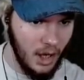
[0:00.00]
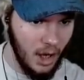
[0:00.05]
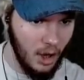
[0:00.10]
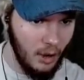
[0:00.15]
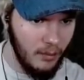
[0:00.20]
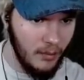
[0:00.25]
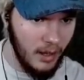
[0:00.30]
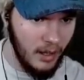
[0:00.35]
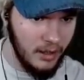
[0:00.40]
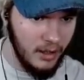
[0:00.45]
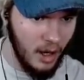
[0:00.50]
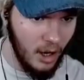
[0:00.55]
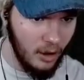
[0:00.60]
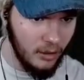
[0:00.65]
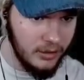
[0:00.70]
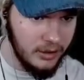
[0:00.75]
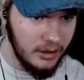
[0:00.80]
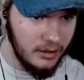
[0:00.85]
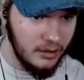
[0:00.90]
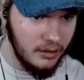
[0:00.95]
Oh, a
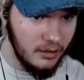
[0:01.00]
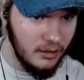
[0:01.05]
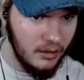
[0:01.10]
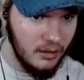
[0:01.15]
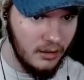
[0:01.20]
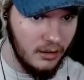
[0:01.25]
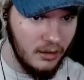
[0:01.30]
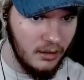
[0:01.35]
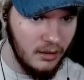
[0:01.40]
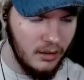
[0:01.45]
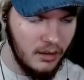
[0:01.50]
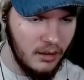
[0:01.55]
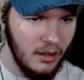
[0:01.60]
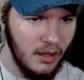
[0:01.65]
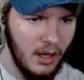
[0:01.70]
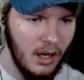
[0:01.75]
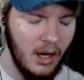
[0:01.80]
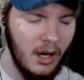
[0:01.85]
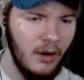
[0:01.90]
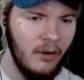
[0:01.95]
note.
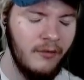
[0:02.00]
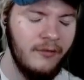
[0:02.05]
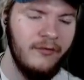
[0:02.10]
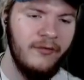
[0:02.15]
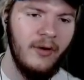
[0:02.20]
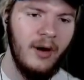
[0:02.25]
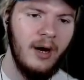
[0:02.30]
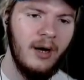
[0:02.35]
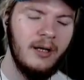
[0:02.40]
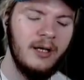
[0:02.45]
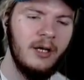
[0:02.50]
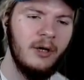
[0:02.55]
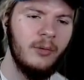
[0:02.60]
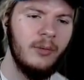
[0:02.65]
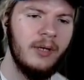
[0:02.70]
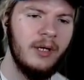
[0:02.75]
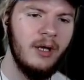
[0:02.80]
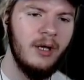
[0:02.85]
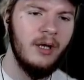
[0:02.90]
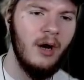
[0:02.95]
Oh, fuck. Here
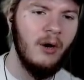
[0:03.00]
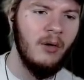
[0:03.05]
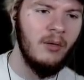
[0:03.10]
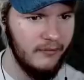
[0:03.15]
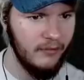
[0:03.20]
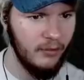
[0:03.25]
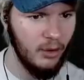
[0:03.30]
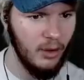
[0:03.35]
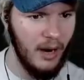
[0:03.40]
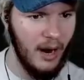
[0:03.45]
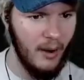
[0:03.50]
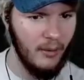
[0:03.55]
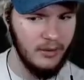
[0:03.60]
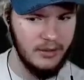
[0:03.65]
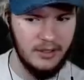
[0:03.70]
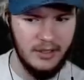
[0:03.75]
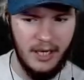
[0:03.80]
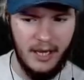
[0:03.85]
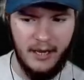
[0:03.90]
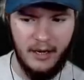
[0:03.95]
we go. Four
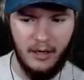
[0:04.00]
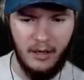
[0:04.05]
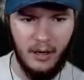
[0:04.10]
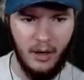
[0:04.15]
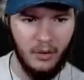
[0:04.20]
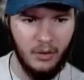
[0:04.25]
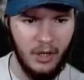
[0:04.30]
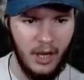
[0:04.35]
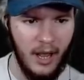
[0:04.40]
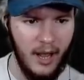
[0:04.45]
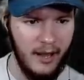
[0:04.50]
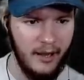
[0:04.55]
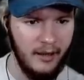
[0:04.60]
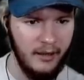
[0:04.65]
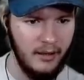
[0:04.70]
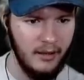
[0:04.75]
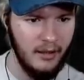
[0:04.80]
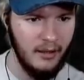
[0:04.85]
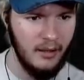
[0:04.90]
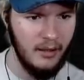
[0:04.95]
hours later. Okay.
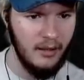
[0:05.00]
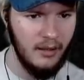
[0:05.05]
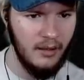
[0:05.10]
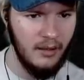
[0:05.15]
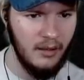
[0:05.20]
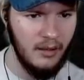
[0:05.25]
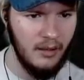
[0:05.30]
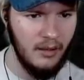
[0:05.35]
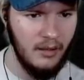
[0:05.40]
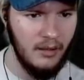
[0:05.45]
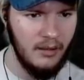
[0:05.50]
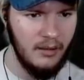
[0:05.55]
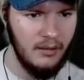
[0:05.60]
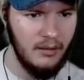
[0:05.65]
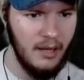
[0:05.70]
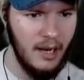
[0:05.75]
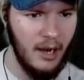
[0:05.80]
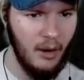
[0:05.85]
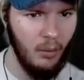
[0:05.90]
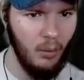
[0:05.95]

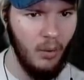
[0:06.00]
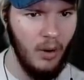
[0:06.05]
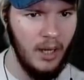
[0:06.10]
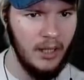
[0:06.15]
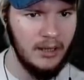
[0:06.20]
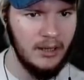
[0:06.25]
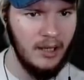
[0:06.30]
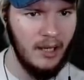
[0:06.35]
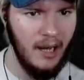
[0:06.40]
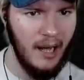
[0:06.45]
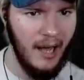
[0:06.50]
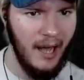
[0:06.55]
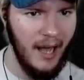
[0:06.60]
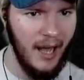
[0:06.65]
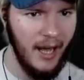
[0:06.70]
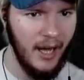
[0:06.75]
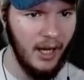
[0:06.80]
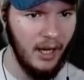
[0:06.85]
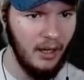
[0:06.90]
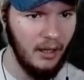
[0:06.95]
Now, what the
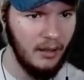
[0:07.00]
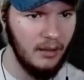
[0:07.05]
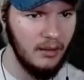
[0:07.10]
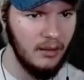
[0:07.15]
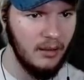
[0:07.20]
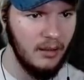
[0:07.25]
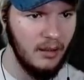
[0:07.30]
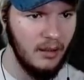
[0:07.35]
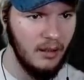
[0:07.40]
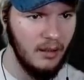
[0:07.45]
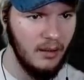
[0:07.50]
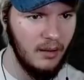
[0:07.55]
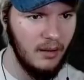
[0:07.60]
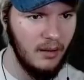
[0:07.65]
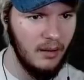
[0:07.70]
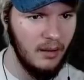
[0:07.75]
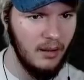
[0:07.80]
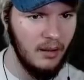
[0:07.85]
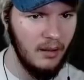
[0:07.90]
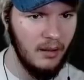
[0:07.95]
hell
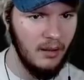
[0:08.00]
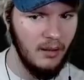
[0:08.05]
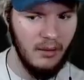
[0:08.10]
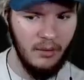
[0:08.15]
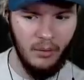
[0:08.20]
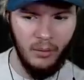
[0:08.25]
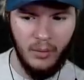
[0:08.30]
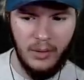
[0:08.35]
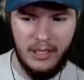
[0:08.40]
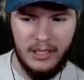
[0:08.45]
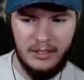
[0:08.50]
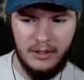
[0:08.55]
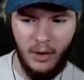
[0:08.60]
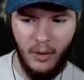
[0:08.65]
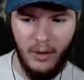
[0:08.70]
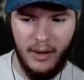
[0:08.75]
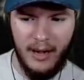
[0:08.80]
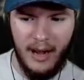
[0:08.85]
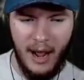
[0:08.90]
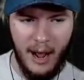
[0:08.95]
we
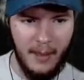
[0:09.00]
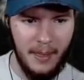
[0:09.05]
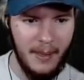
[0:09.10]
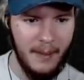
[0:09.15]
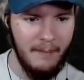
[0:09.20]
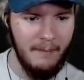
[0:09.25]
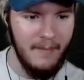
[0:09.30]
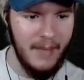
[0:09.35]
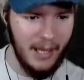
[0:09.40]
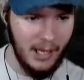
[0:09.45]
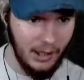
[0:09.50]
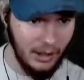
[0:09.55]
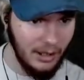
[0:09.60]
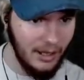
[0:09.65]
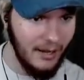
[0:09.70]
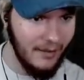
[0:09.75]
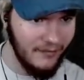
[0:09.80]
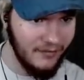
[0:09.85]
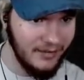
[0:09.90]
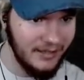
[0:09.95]
doing out in the middle
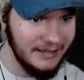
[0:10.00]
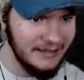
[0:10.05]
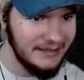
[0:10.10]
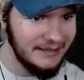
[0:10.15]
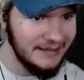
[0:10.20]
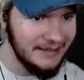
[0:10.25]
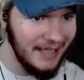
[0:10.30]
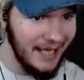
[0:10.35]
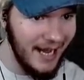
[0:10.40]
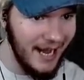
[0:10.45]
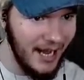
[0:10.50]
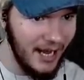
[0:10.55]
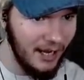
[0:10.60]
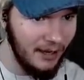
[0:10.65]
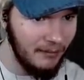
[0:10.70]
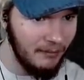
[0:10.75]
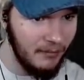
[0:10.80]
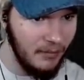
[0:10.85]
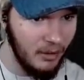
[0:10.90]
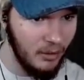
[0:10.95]
of the
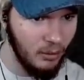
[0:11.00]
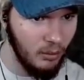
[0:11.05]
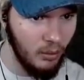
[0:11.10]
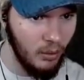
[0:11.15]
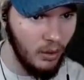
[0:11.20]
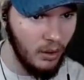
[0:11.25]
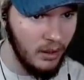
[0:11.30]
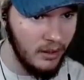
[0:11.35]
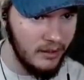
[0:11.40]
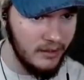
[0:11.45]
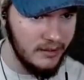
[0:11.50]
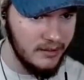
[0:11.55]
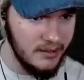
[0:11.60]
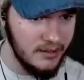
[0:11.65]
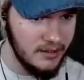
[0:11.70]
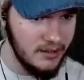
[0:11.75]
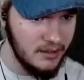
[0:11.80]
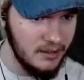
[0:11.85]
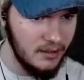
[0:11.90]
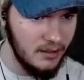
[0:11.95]
damn
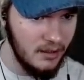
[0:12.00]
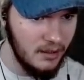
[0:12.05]
woods?